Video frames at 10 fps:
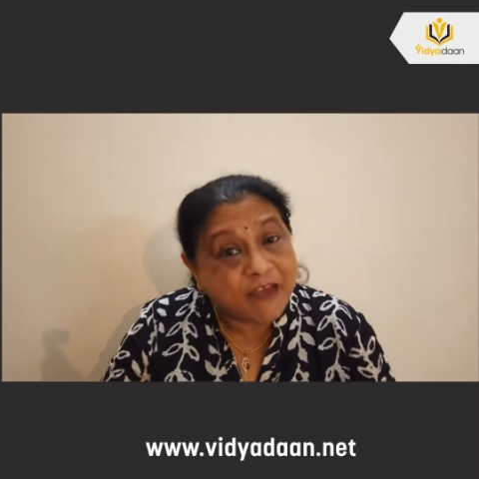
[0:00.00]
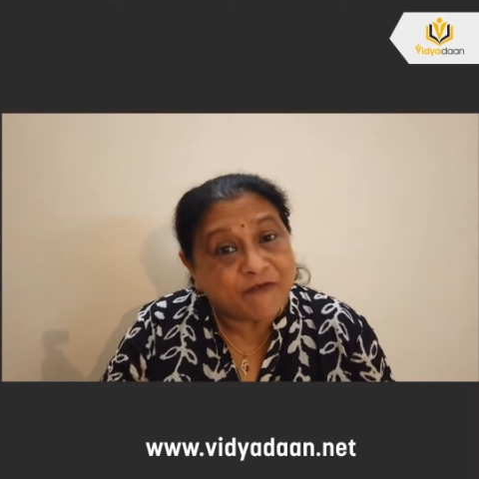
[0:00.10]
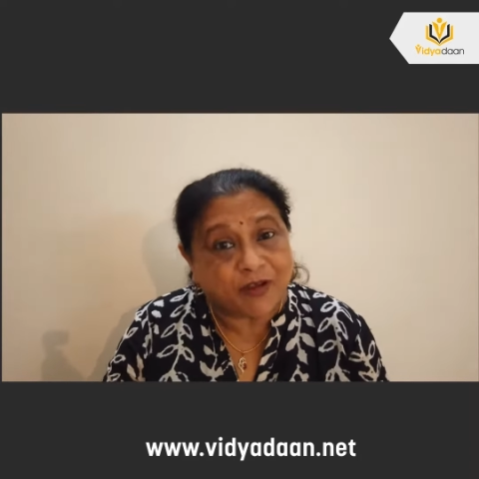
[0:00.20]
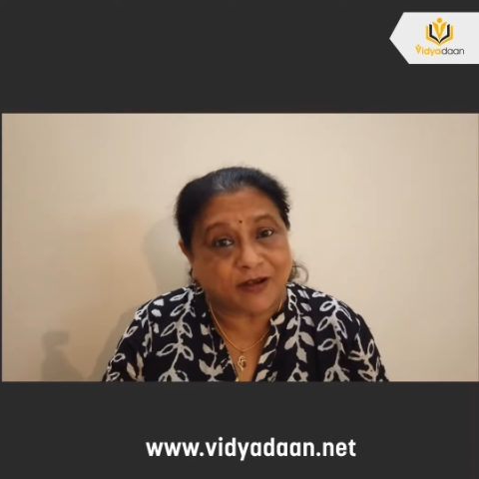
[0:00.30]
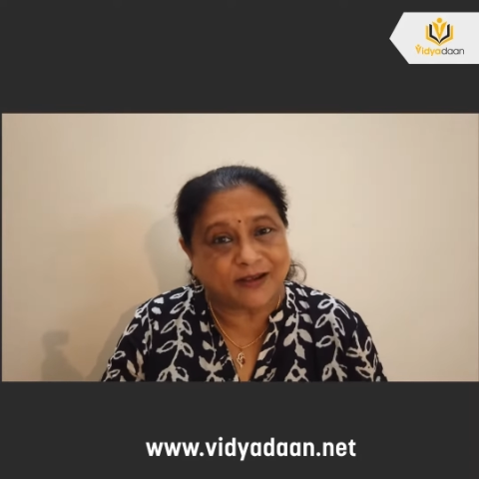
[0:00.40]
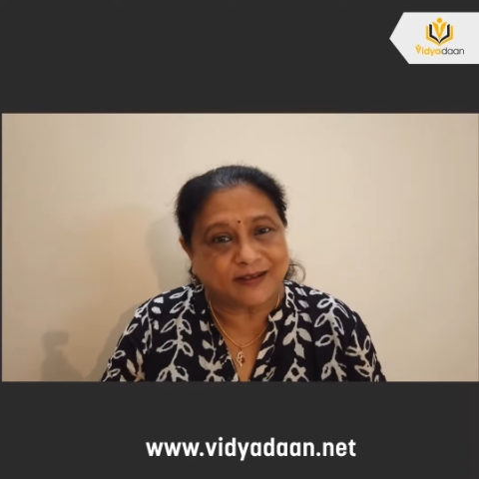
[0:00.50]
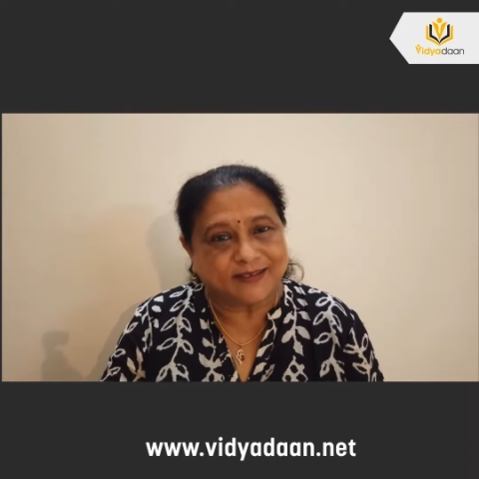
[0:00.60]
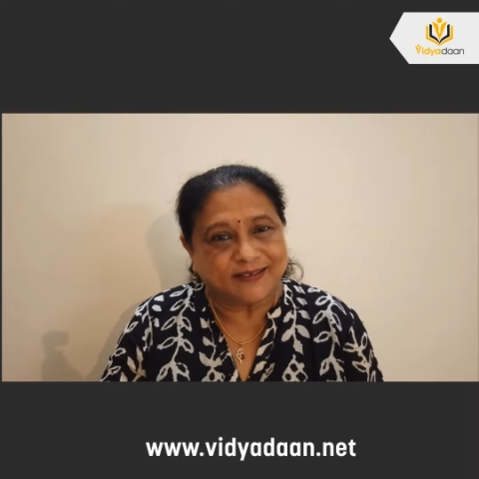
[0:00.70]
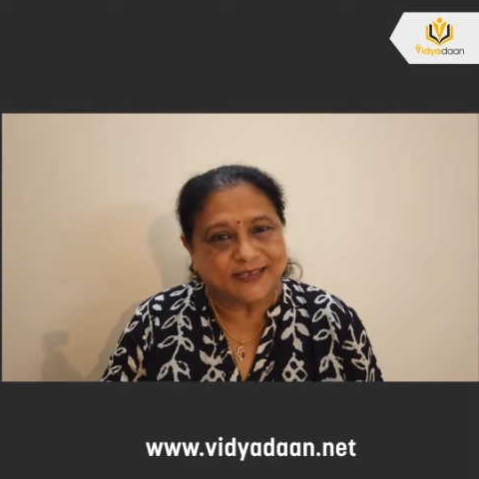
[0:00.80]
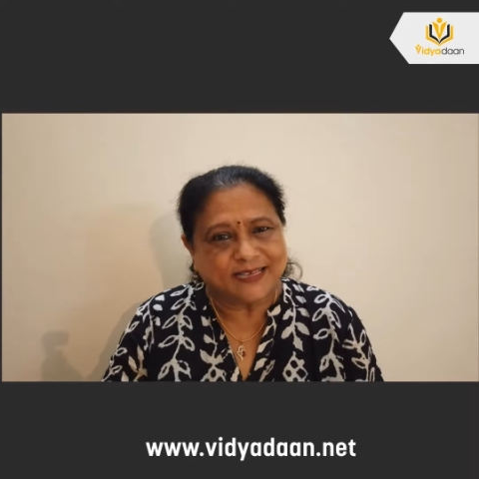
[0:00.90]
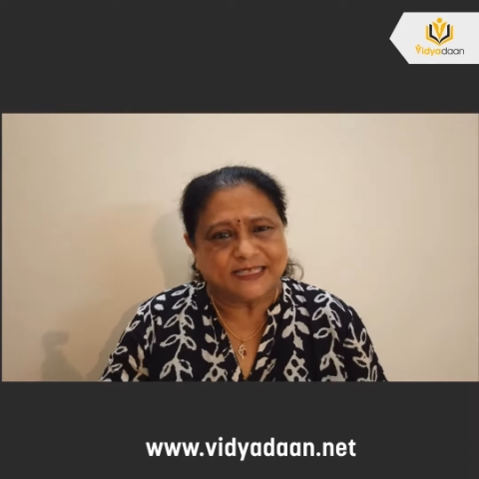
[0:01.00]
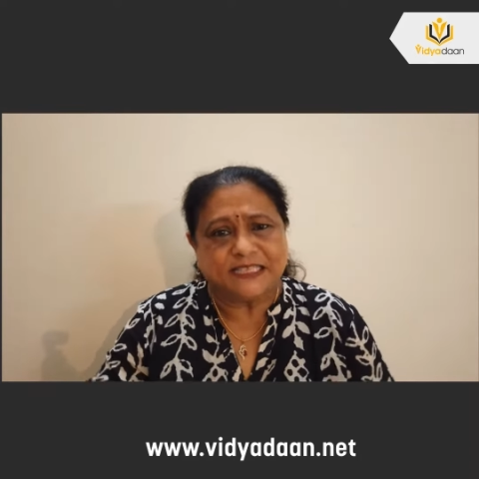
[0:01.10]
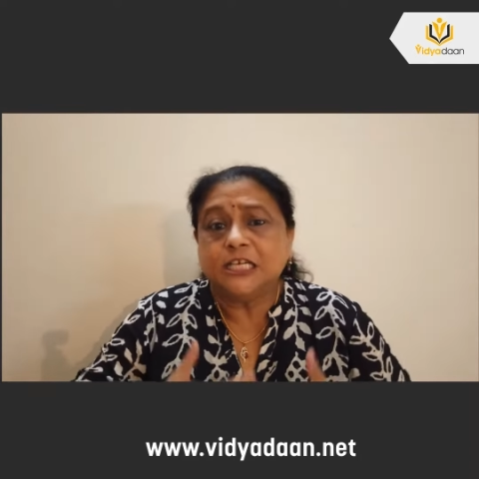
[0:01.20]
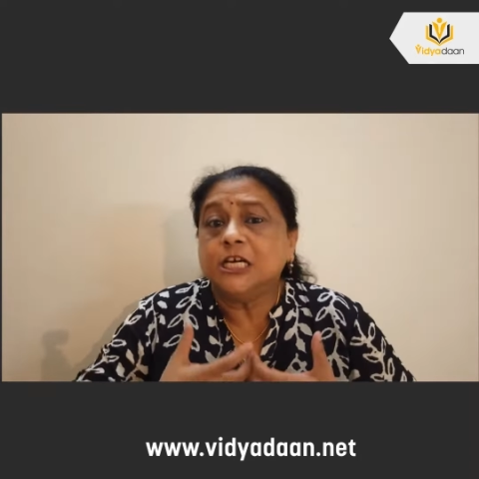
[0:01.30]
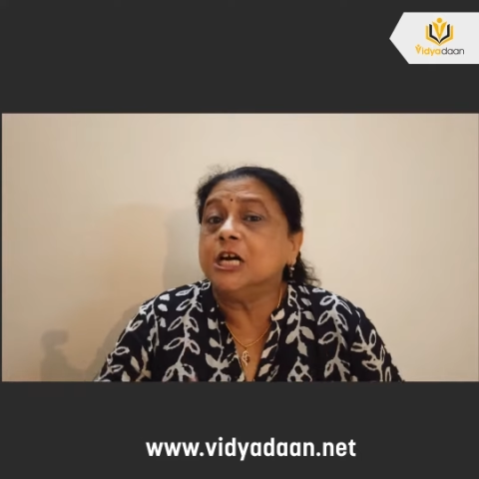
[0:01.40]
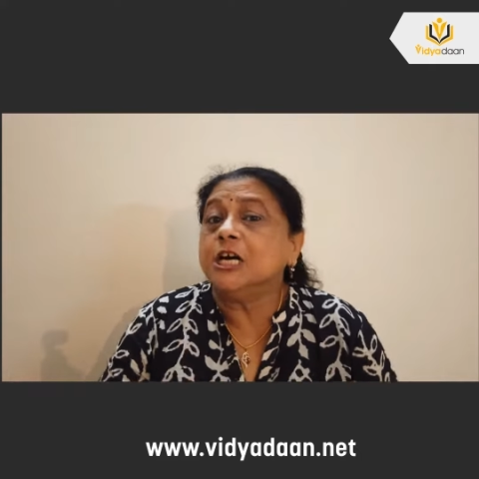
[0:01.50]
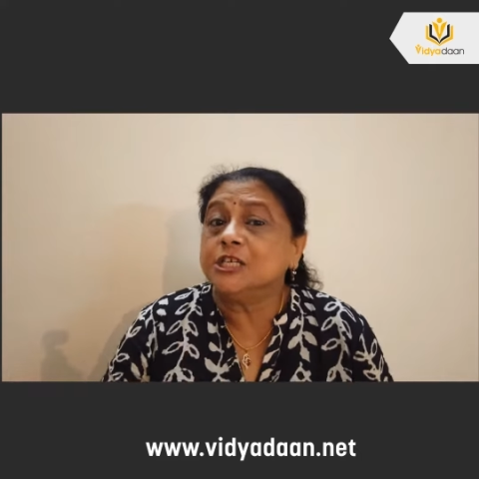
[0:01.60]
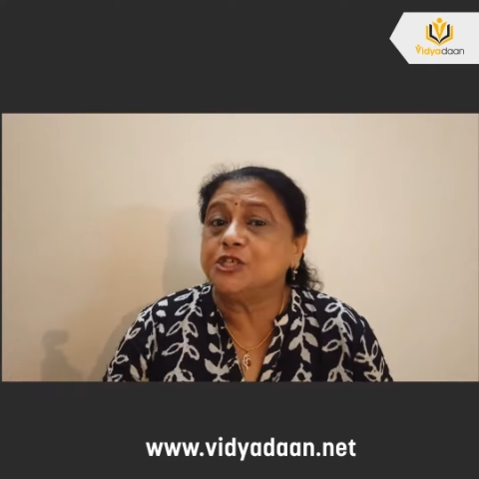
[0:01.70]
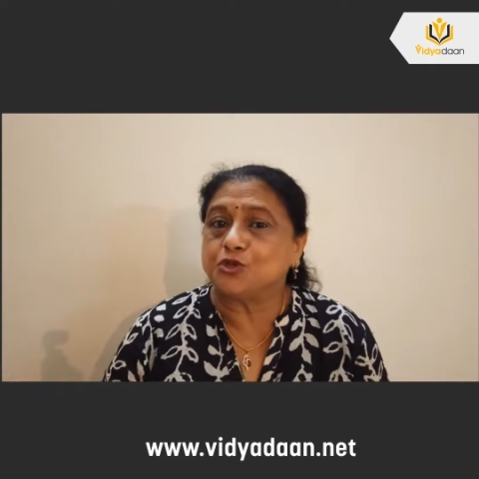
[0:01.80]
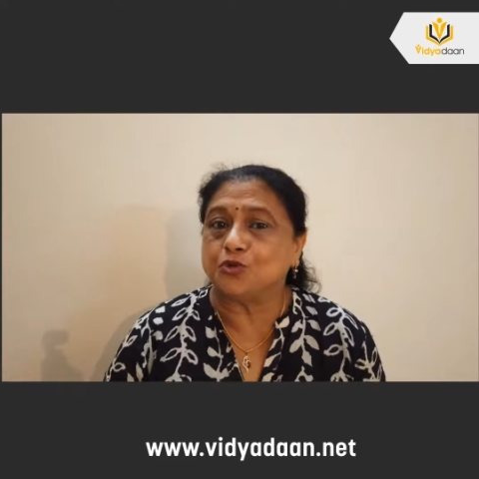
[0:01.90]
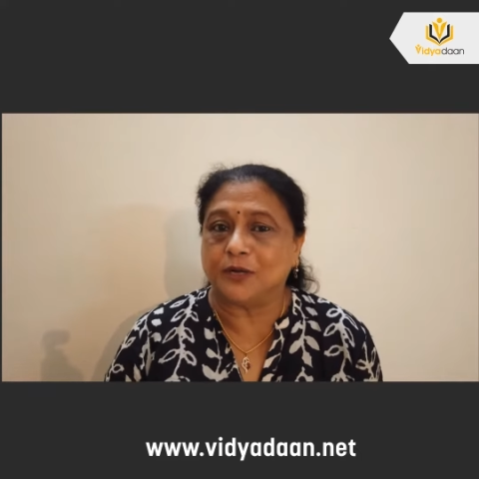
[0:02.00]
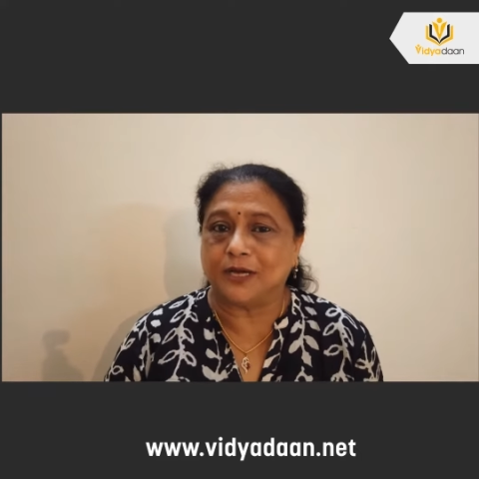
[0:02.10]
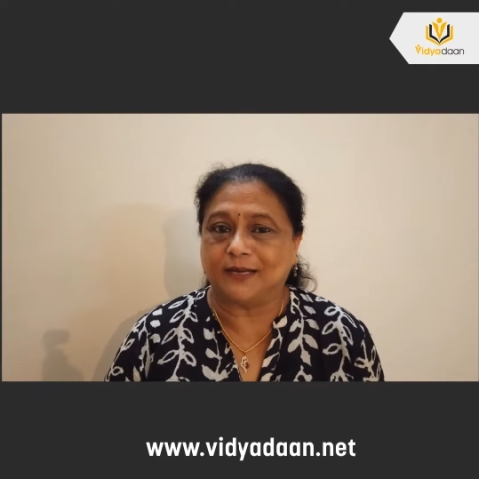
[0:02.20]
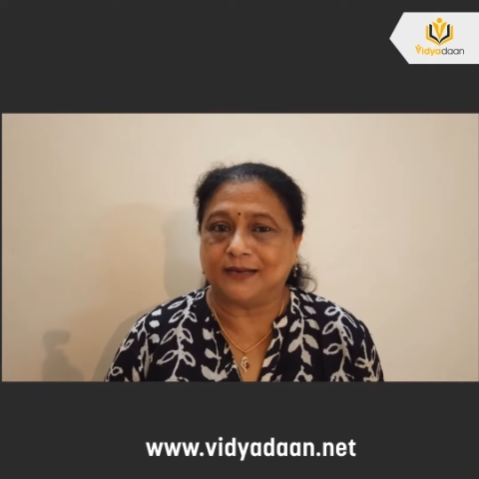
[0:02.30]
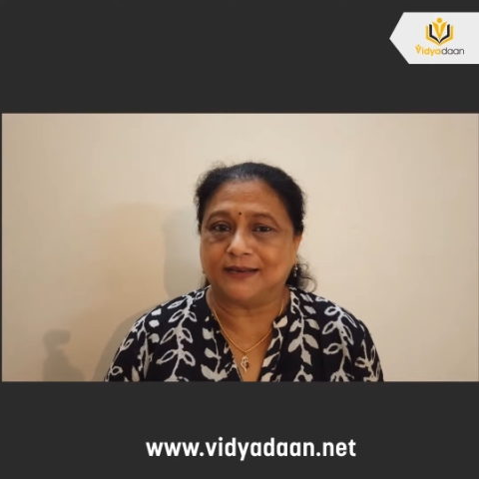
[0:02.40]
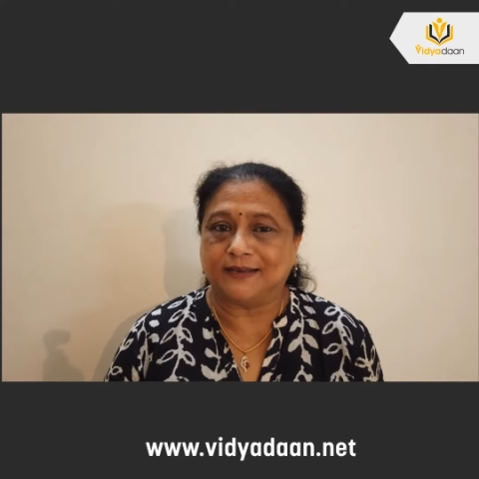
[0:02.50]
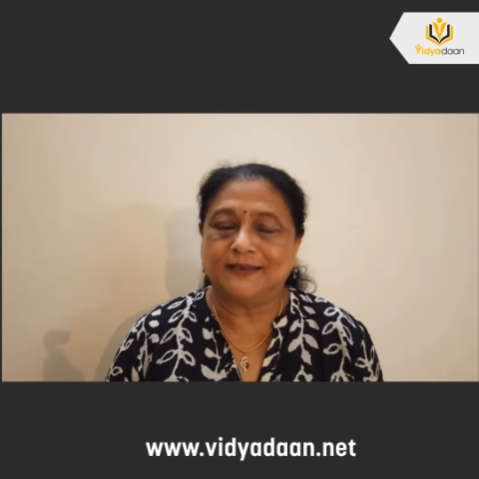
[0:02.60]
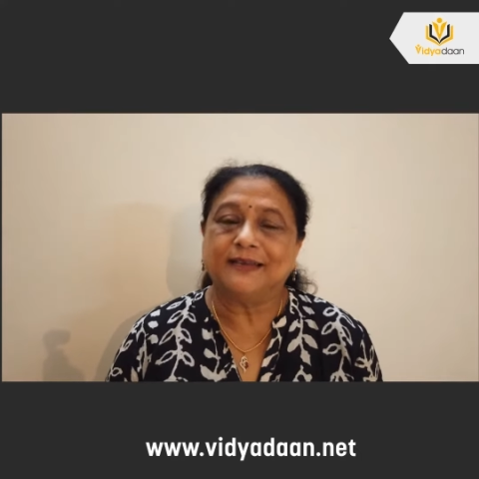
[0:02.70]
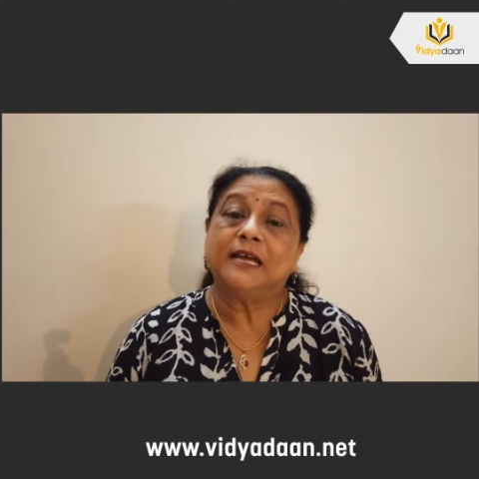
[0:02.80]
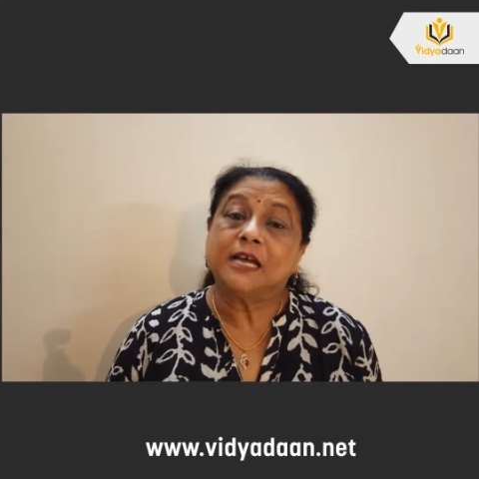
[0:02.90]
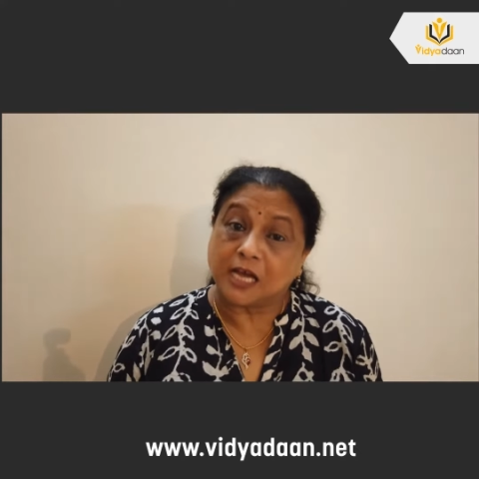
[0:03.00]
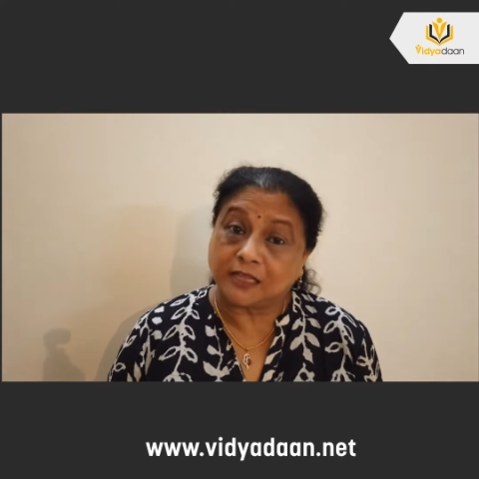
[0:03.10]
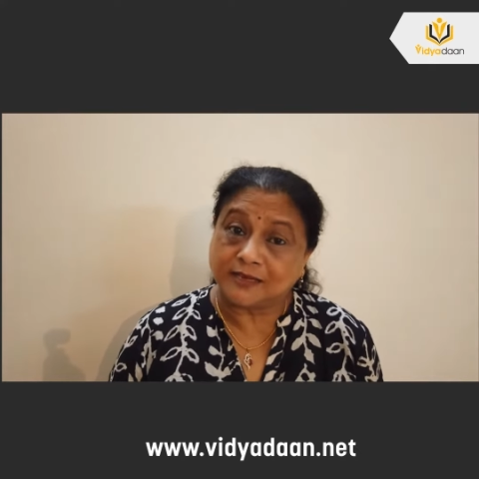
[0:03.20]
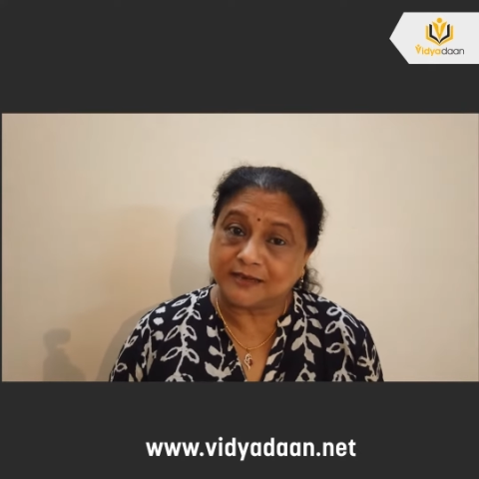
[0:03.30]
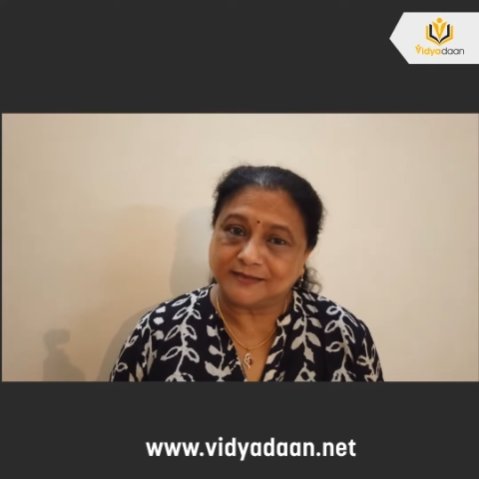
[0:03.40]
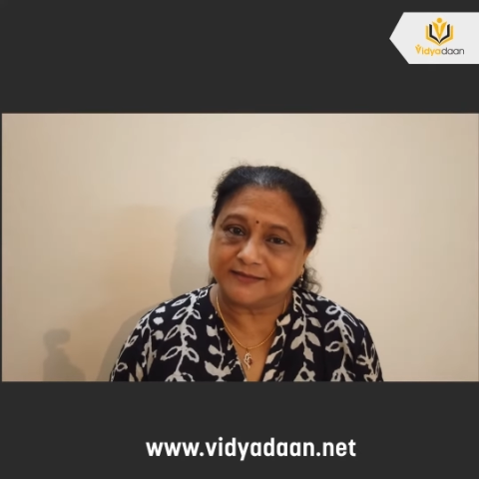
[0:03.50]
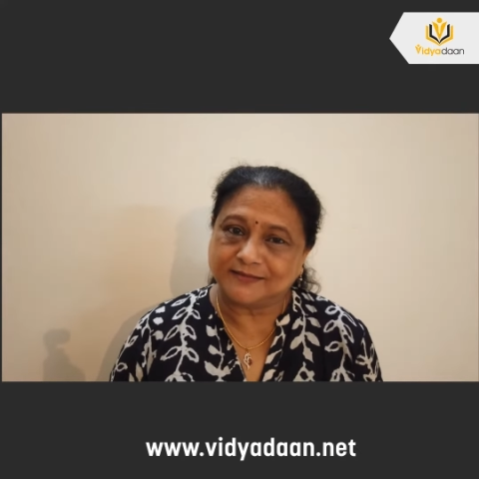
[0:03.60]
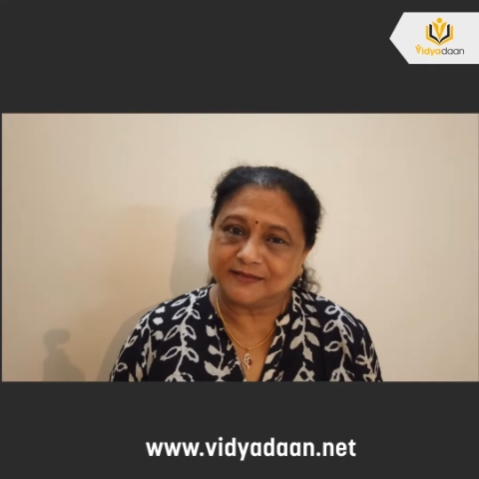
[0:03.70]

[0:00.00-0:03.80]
ever the urge to learn Kathak,